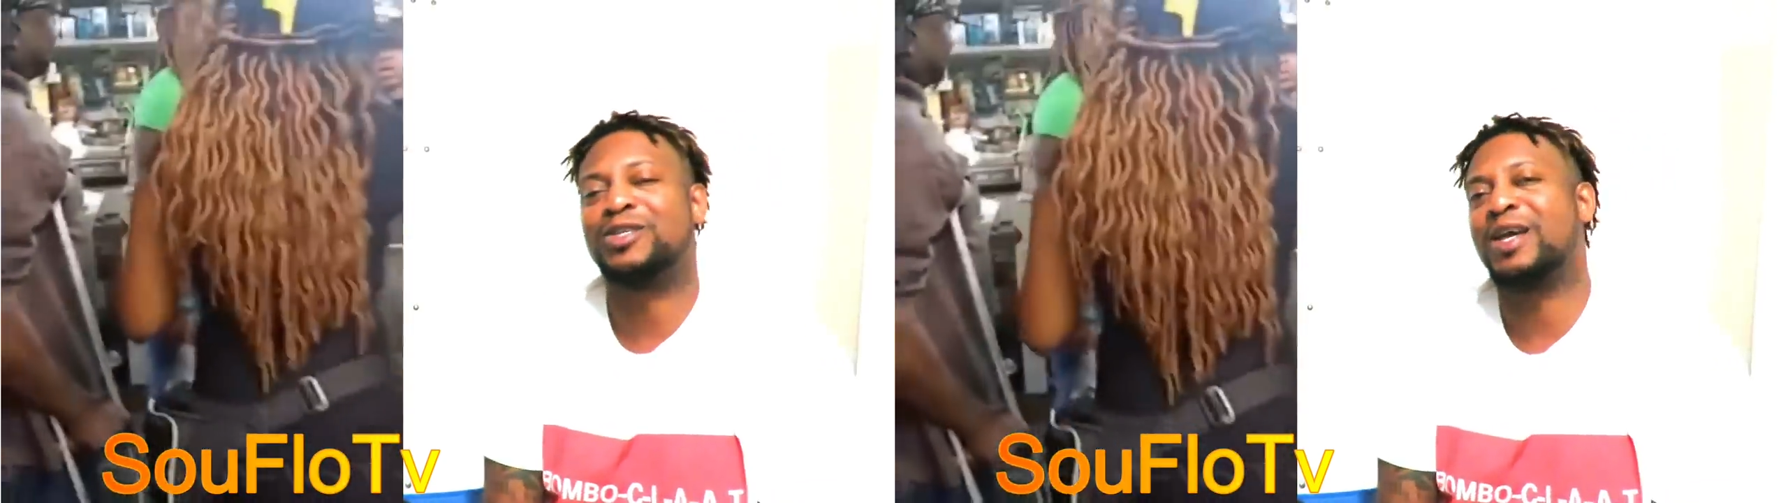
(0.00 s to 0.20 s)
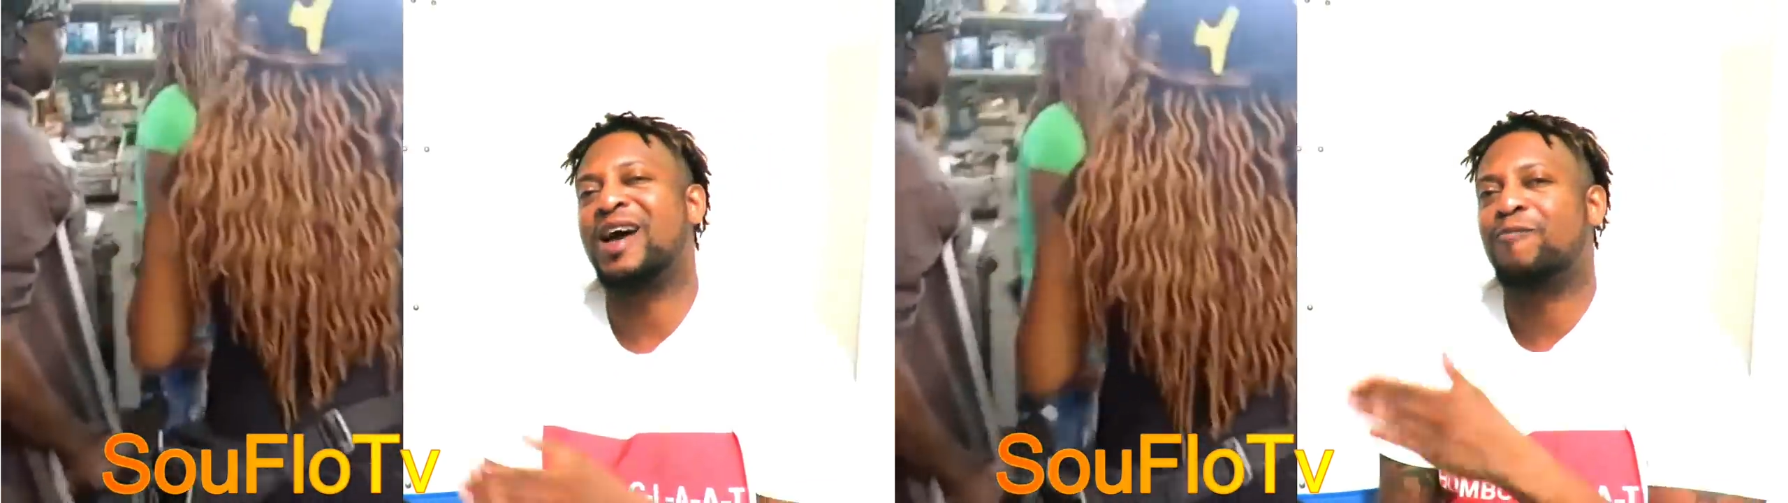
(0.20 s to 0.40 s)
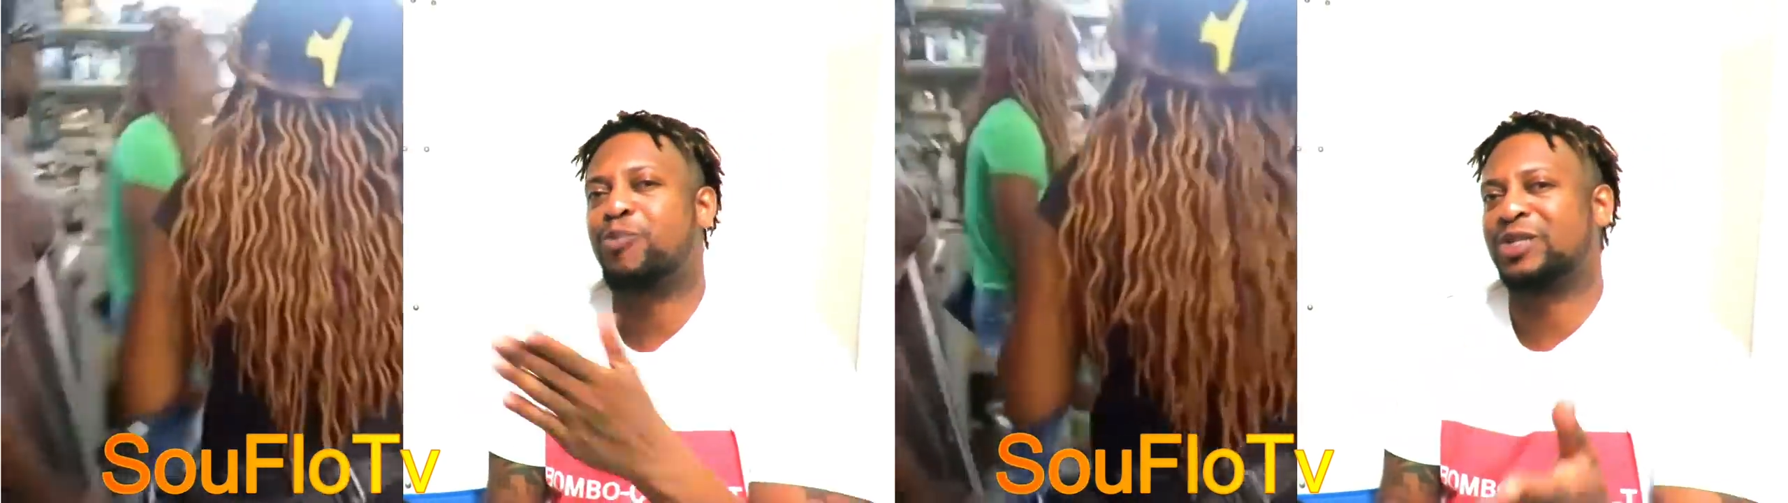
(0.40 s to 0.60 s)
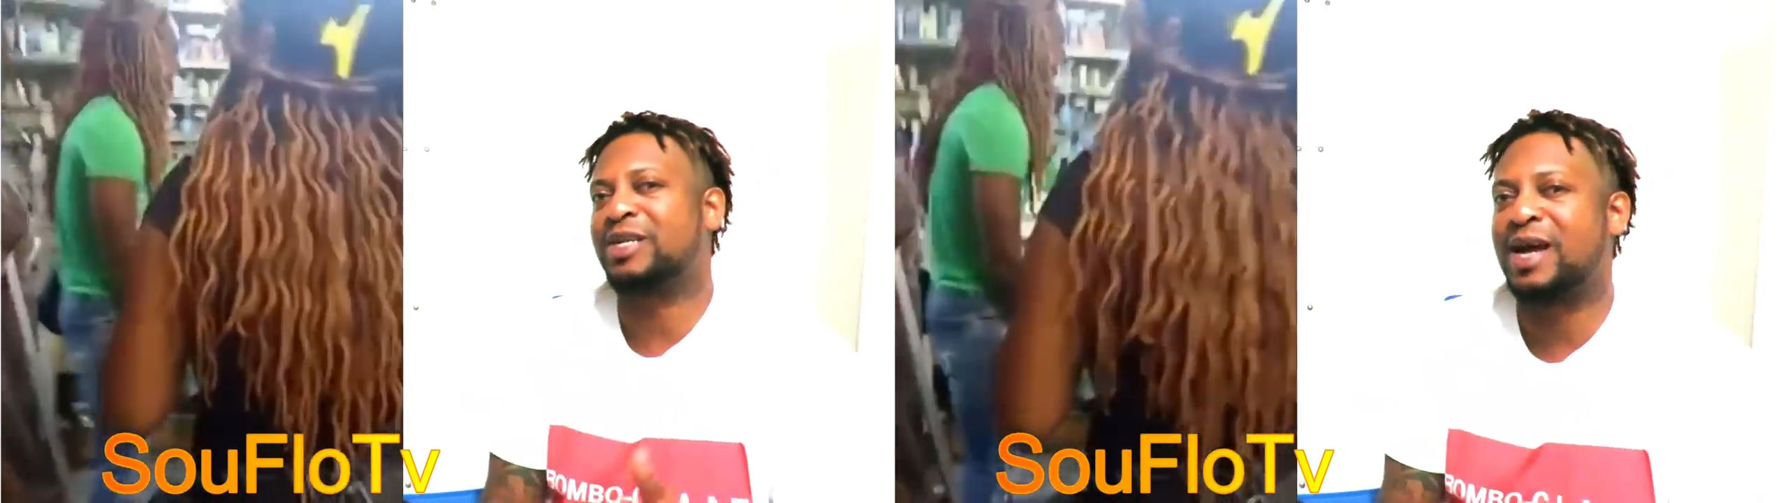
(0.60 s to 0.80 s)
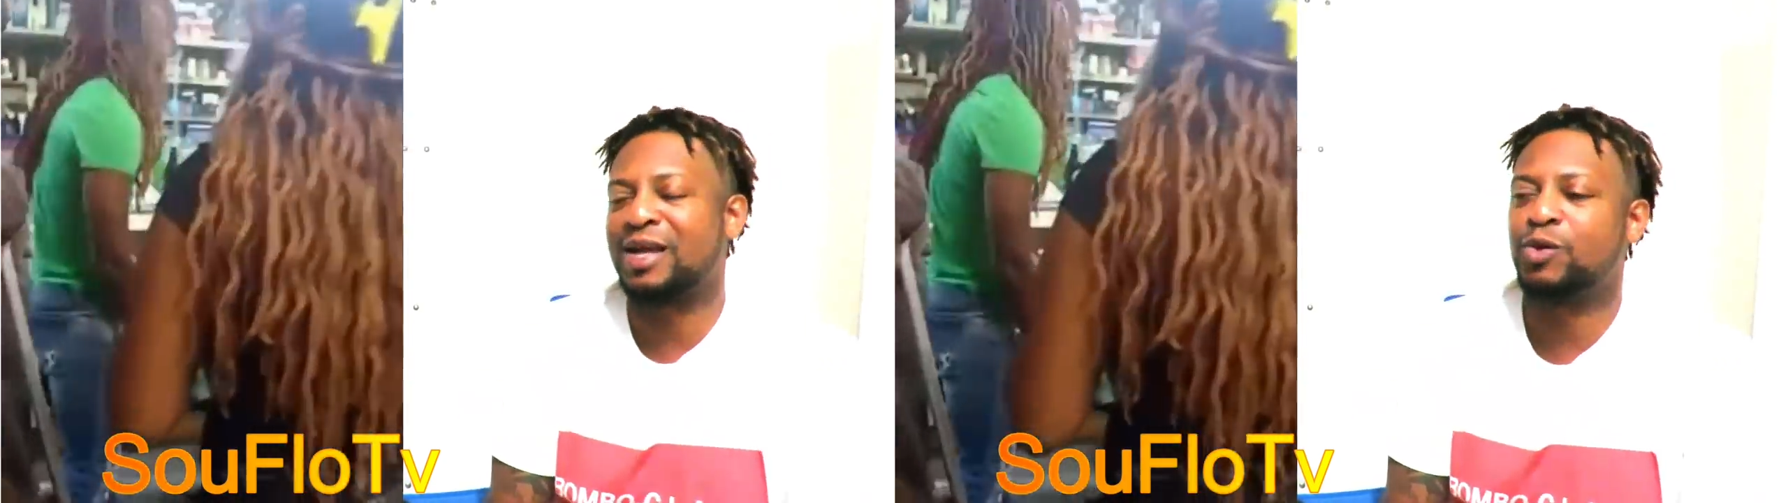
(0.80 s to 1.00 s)
So yeah,
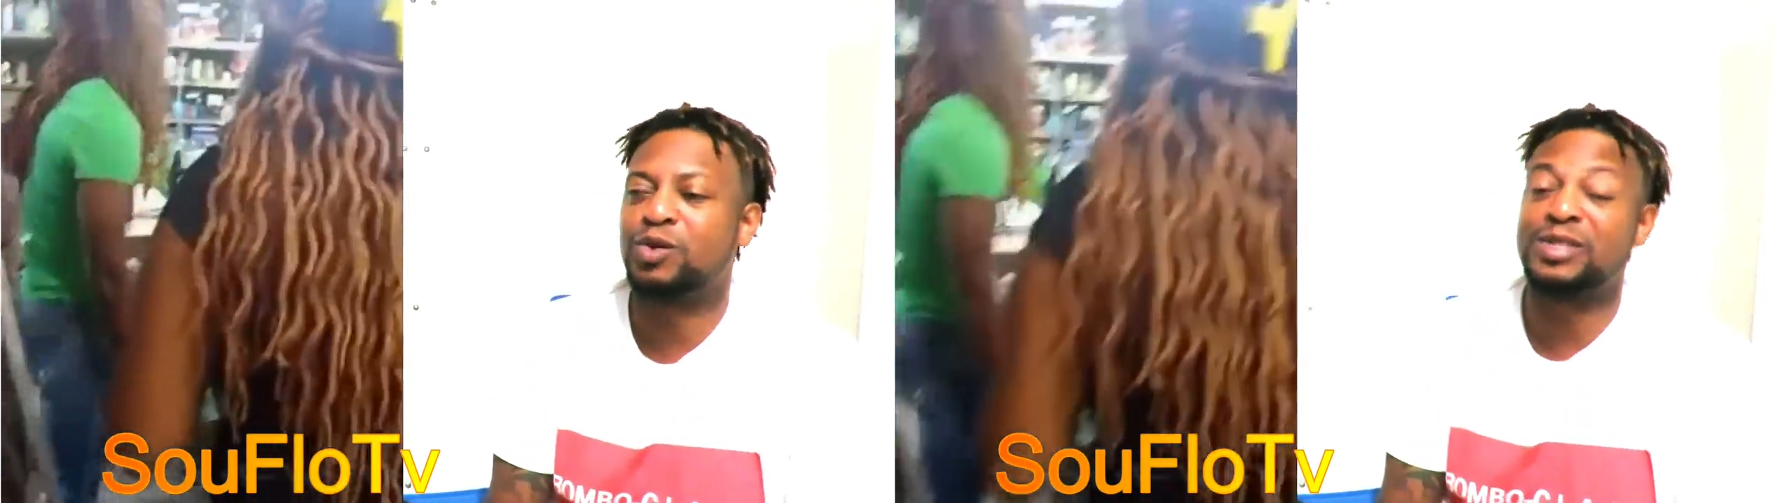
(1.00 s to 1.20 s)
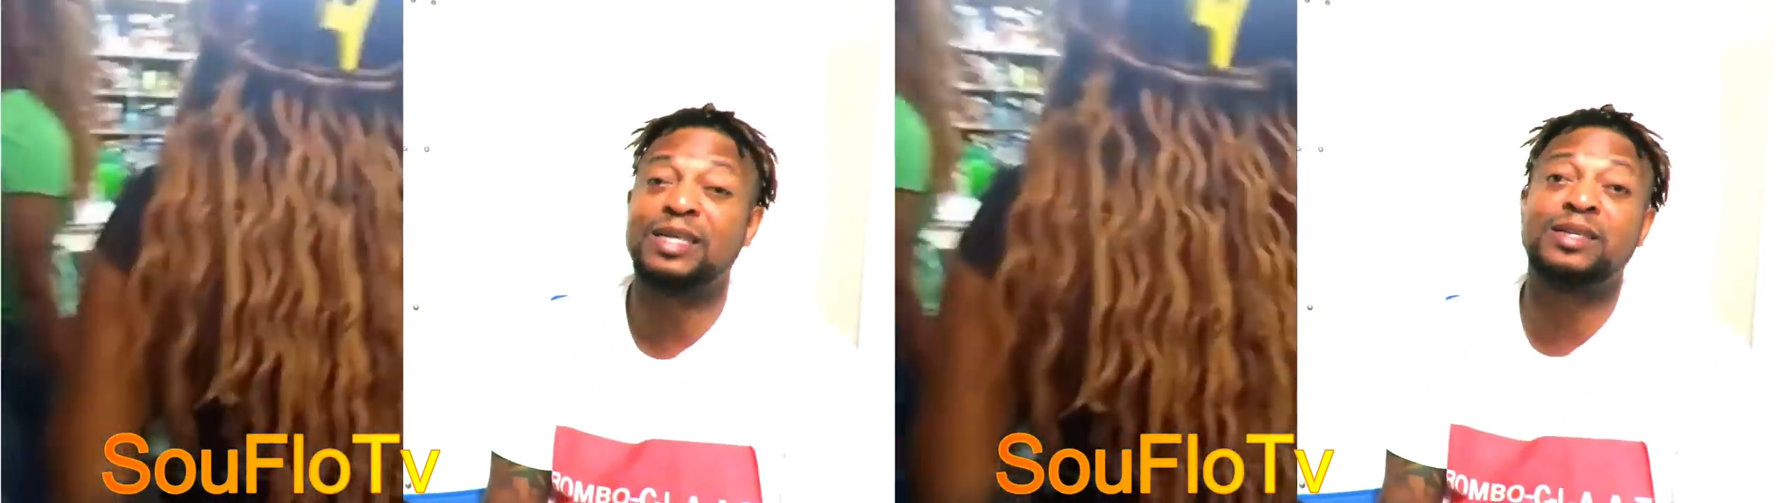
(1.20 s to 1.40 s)
Pretty Don, who is a